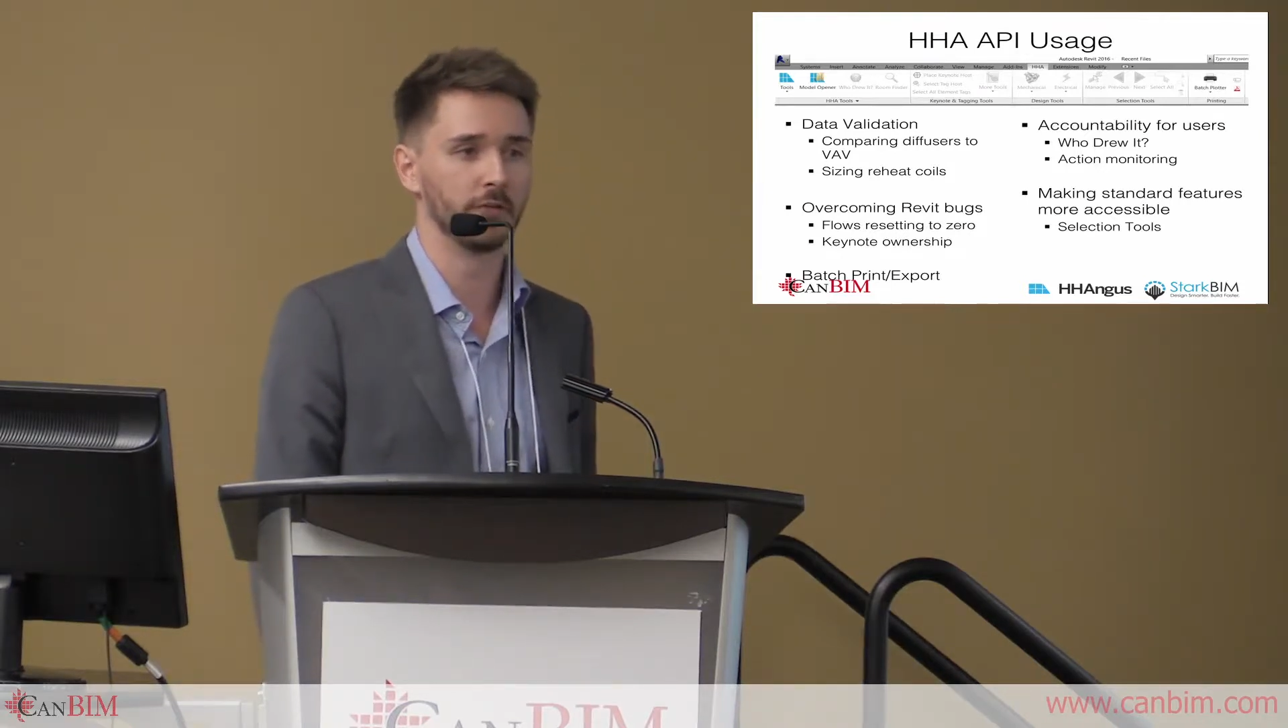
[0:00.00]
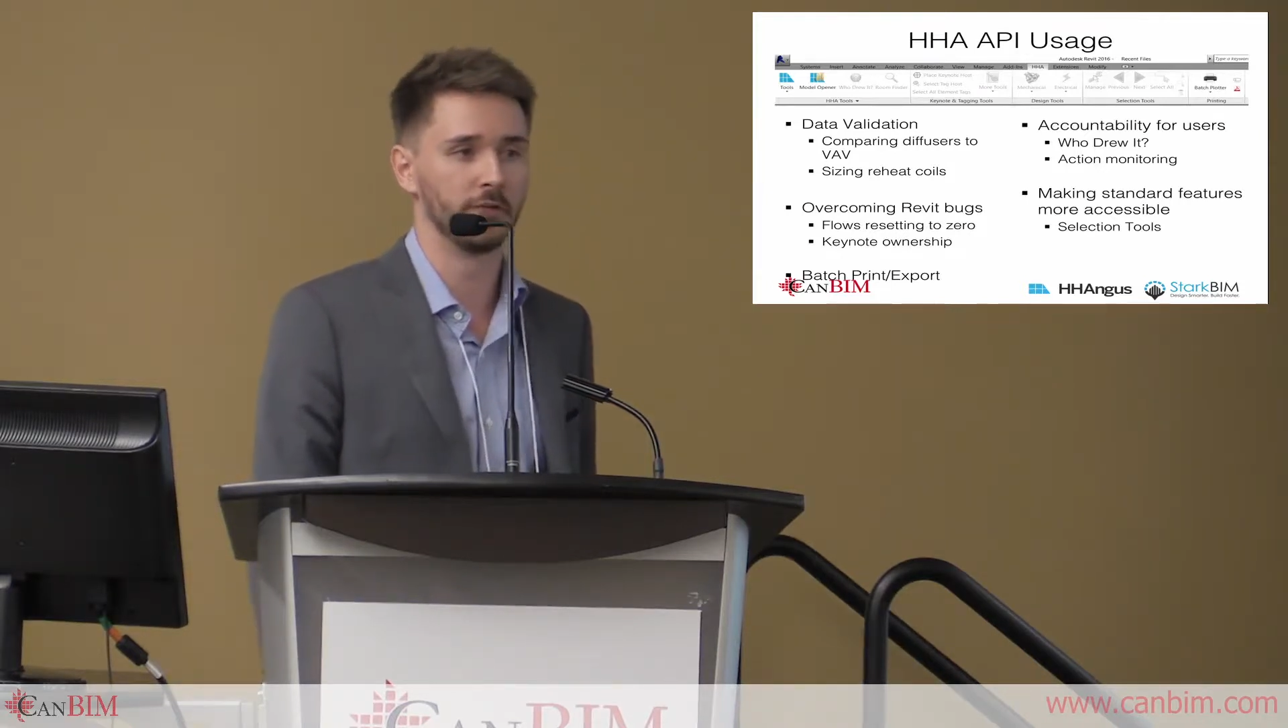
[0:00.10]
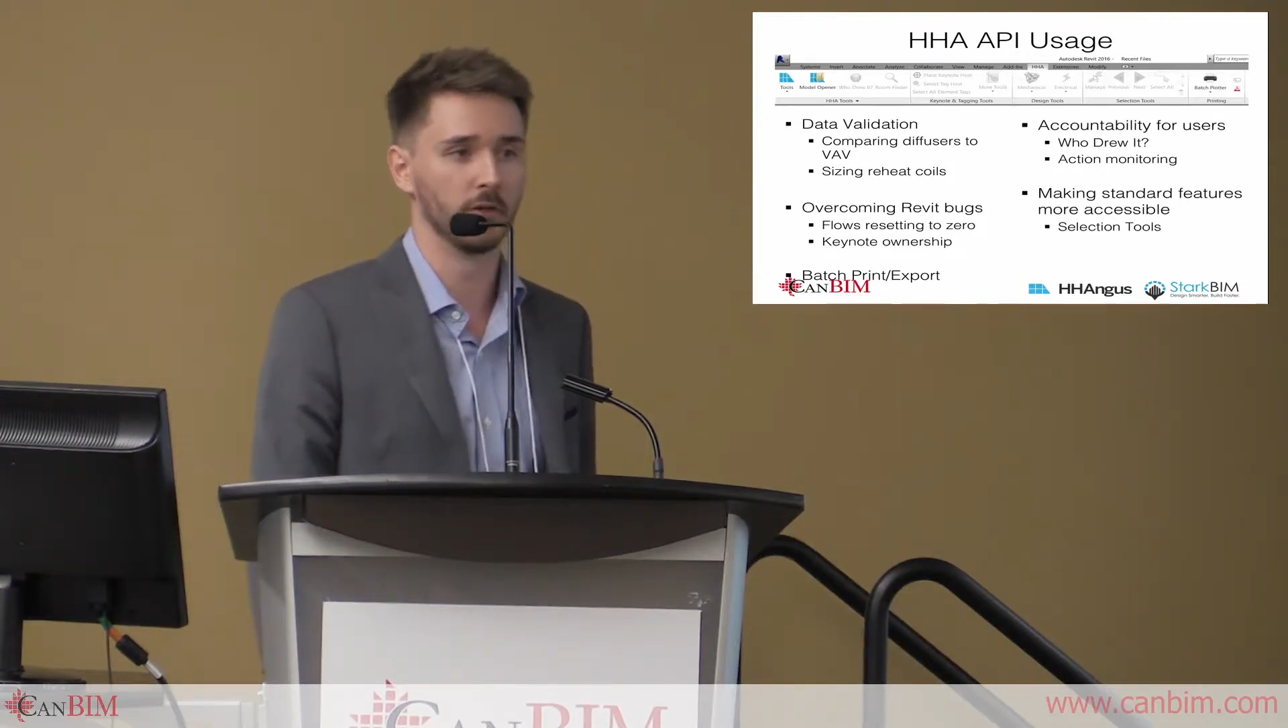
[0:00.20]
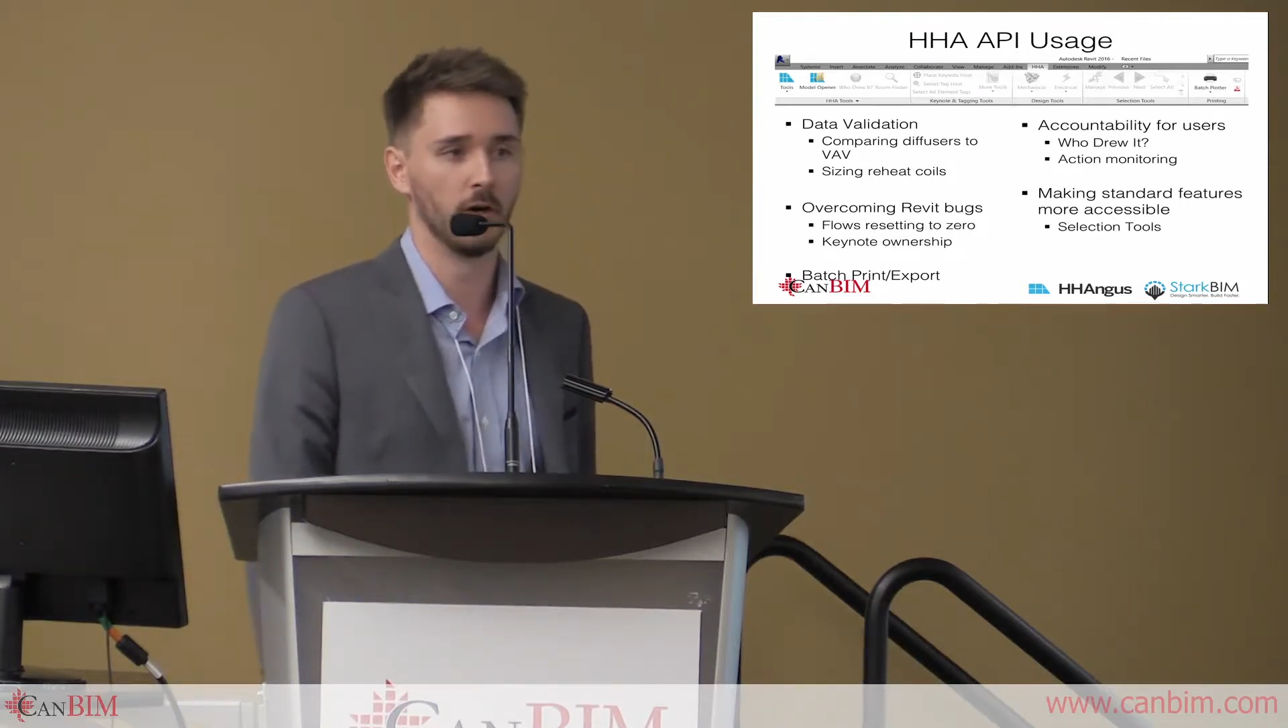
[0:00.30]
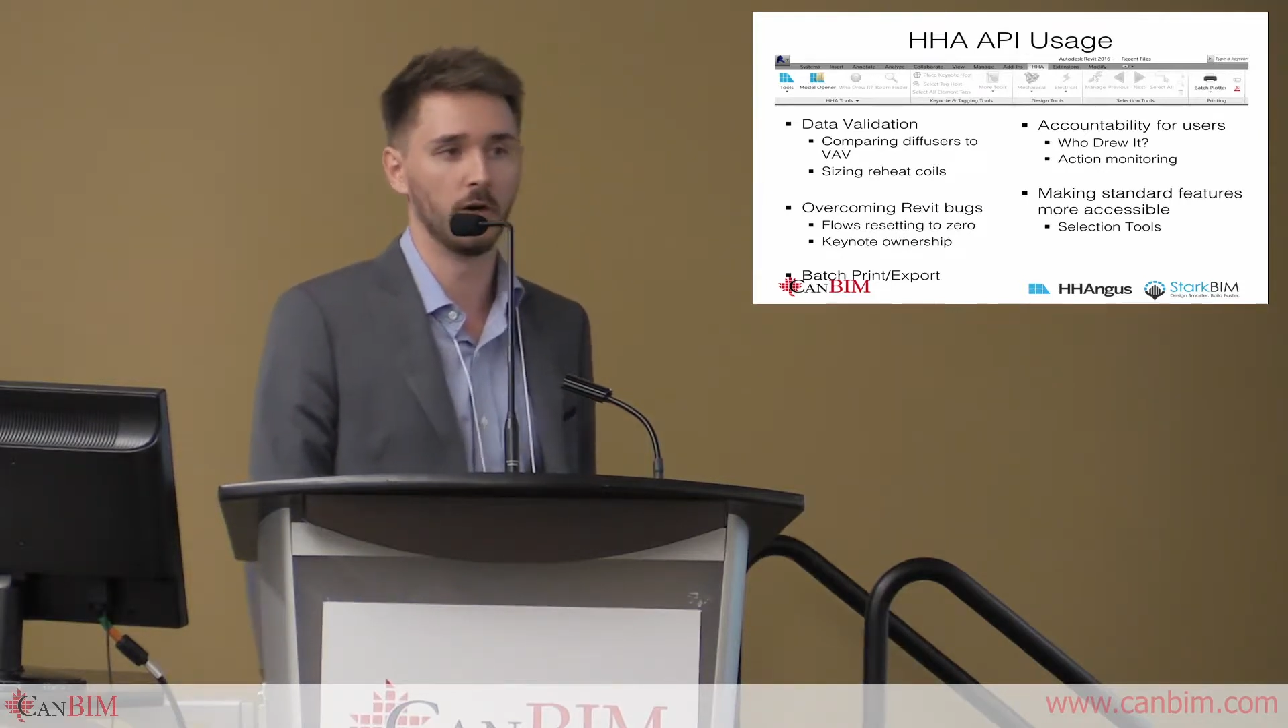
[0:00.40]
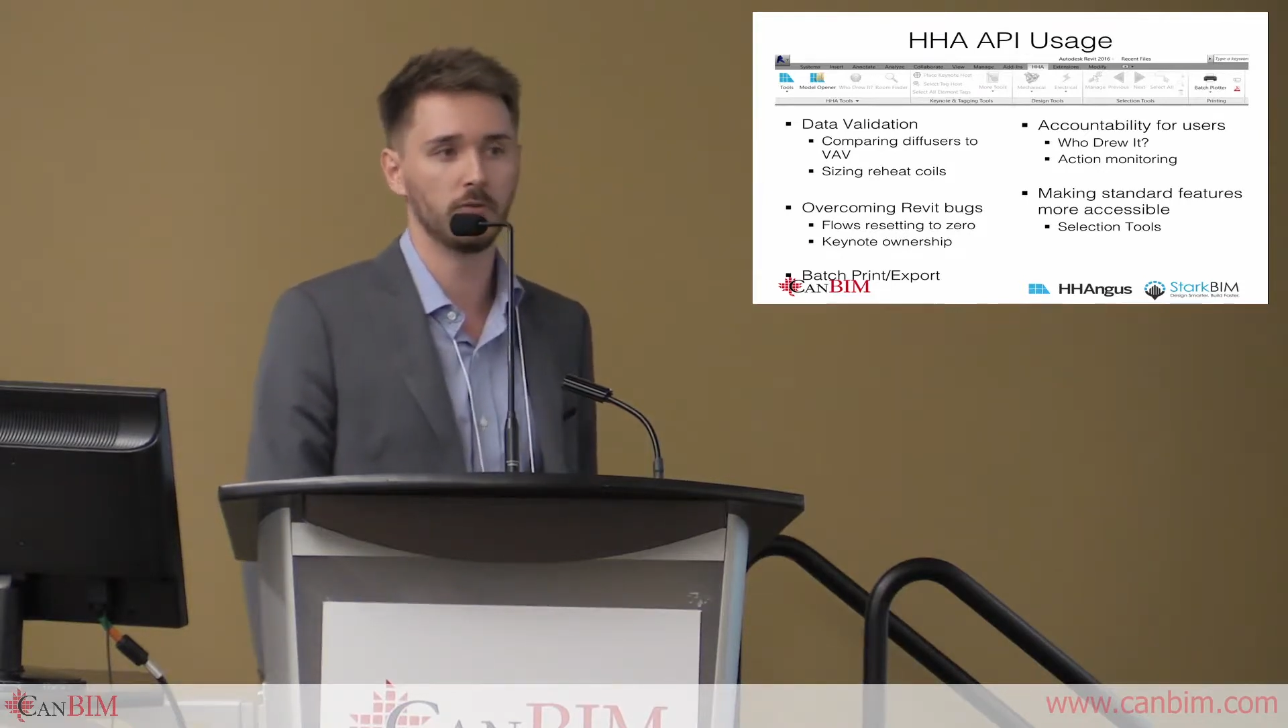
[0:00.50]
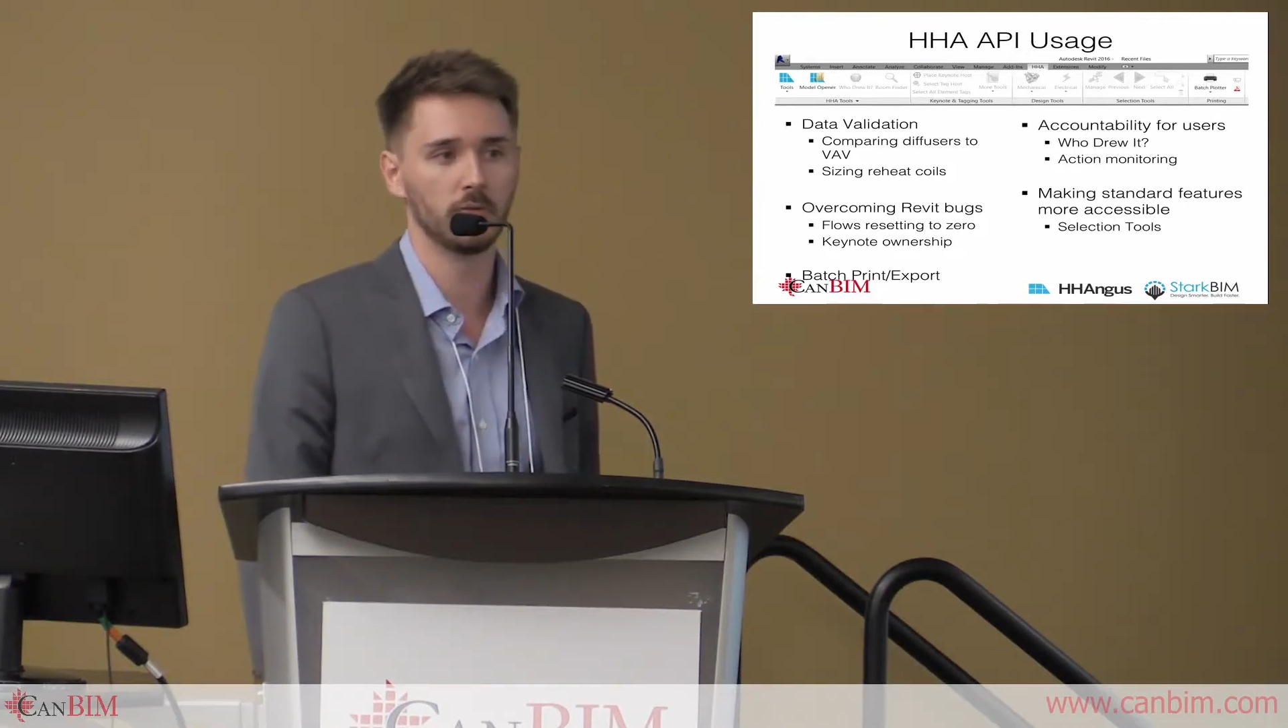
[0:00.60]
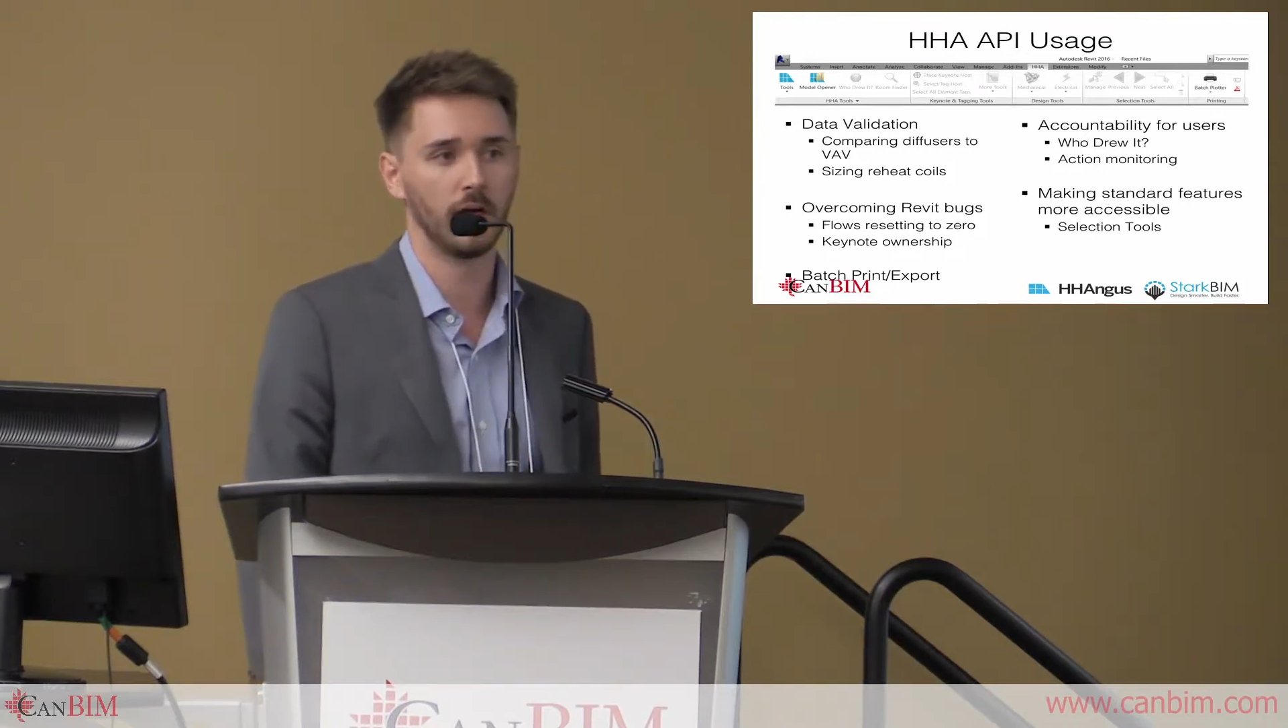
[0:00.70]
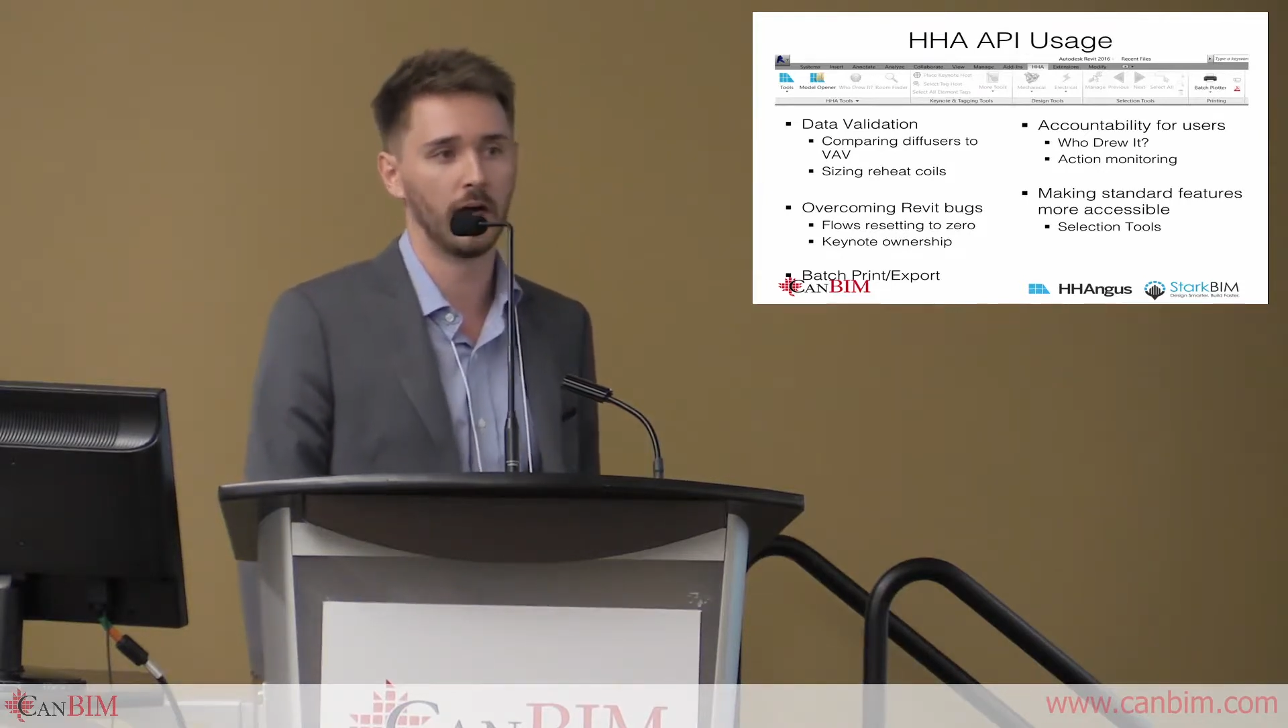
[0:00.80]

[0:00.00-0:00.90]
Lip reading: to 0.